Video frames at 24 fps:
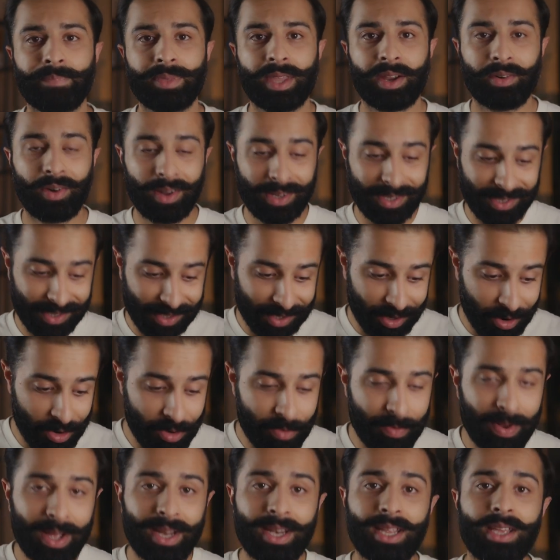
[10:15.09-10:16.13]
There are
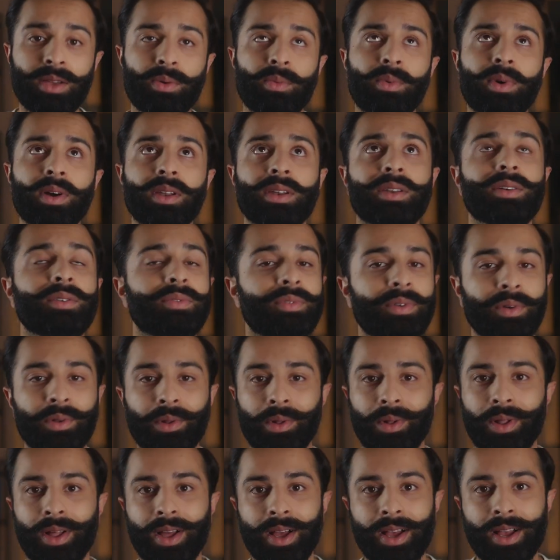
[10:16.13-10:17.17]
so many
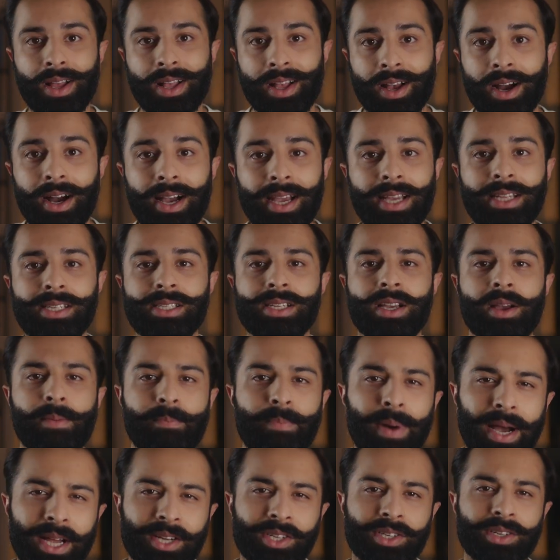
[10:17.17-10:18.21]
wonderful, kind,
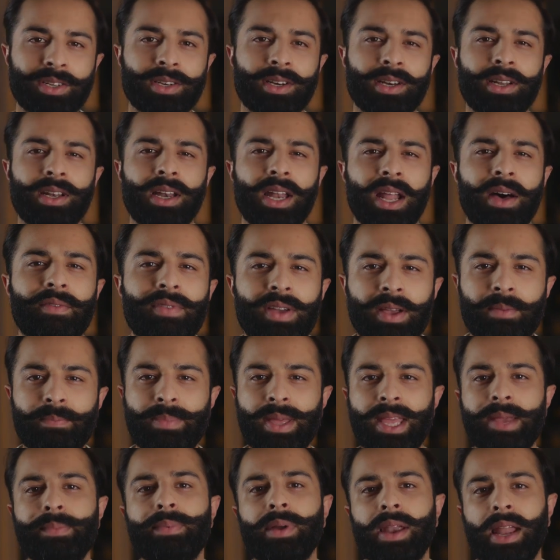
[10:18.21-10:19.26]
compassionate, and loving
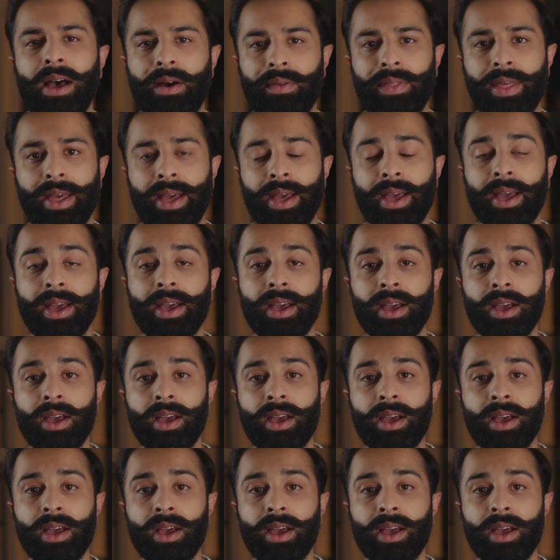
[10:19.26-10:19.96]
people out there.